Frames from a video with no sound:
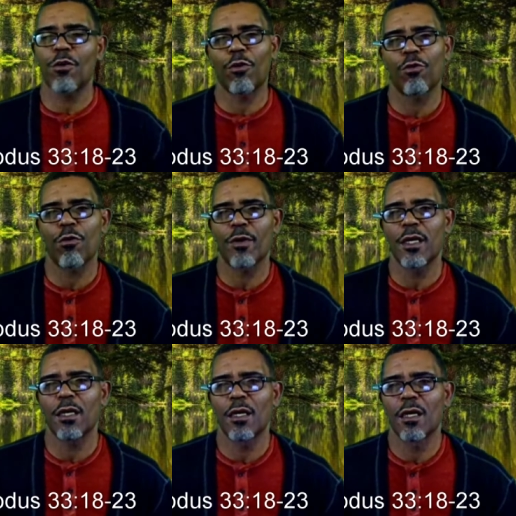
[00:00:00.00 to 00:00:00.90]
glory.
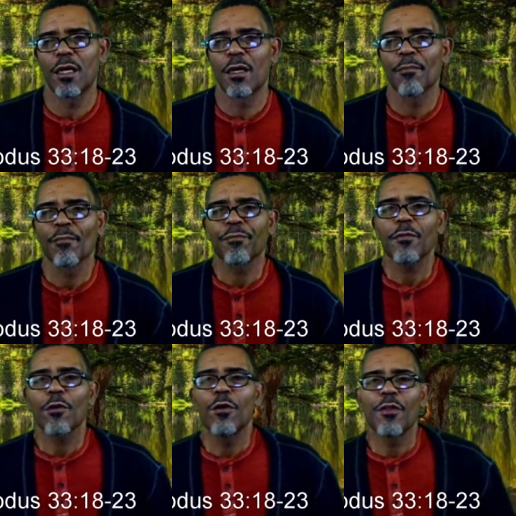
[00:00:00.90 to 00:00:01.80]

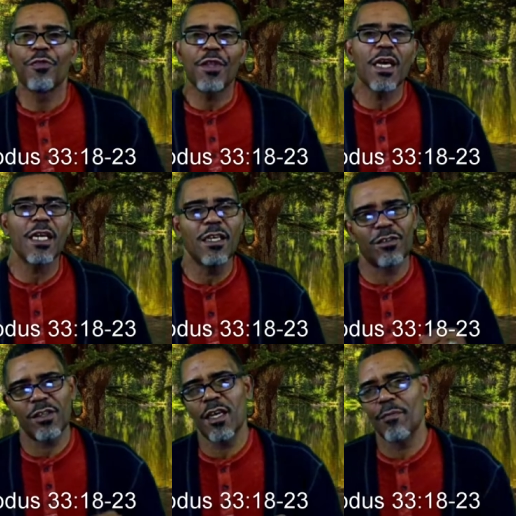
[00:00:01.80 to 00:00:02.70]
Then he
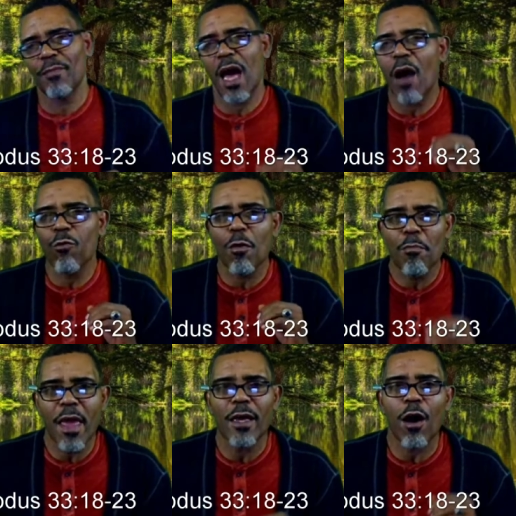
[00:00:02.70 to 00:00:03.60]
said, I will
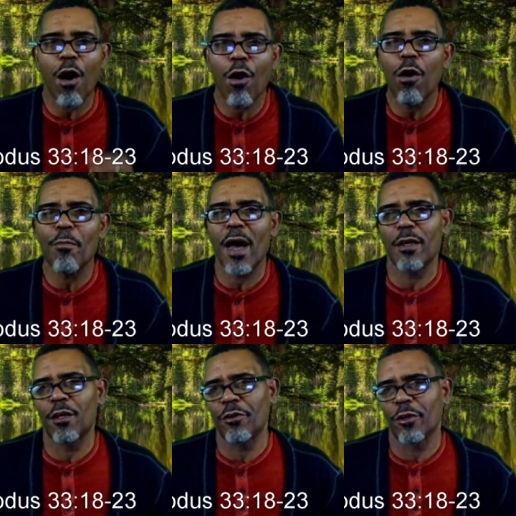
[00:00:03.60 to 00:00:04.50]
make all my
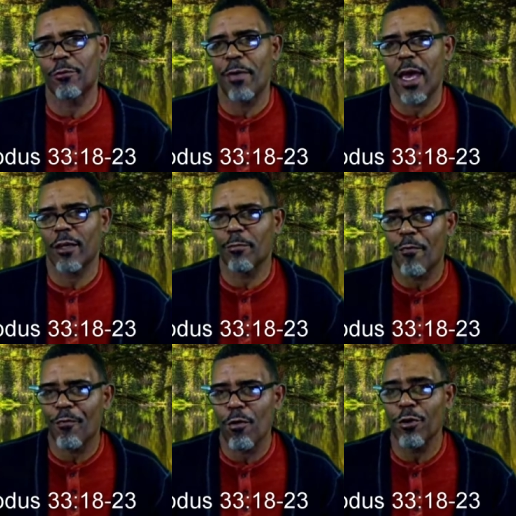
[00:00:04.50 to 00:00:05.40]
goodness pass
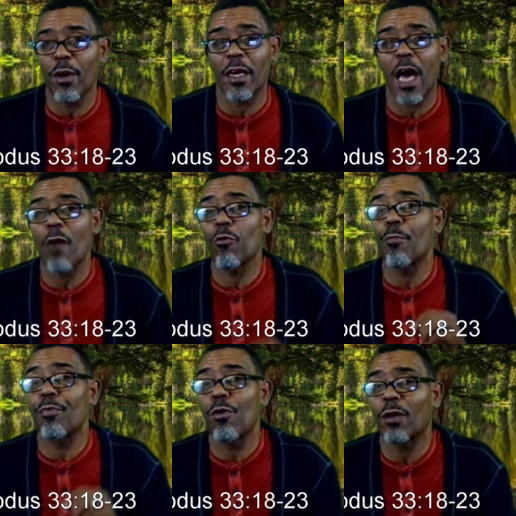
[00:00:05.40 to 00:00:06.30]
before you, and I will
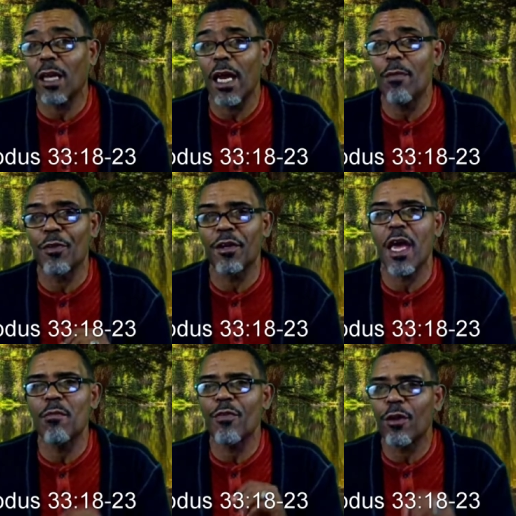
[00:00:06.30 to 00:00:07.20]
proclaim the
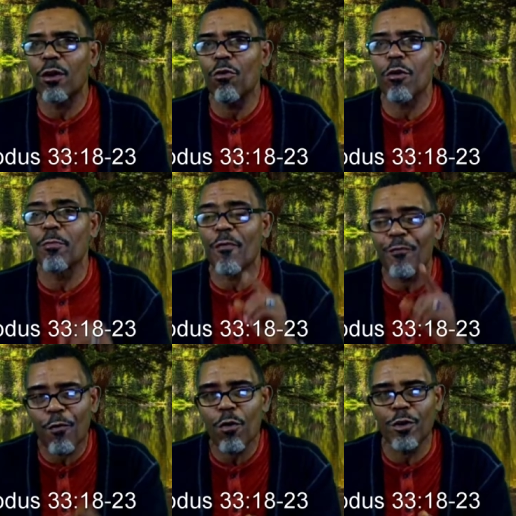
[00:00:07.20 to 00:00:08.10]
name of the Lord
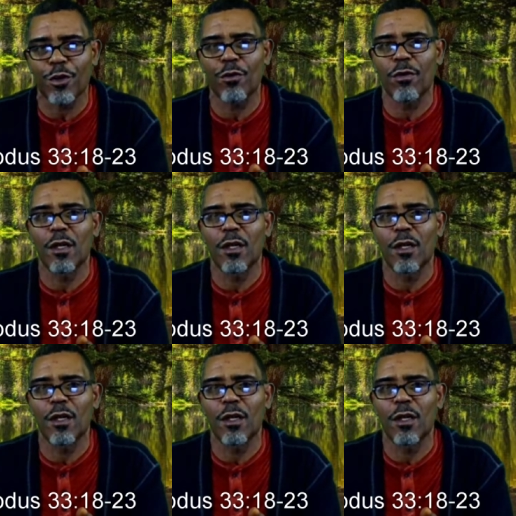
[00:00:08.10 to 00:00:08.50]
before you.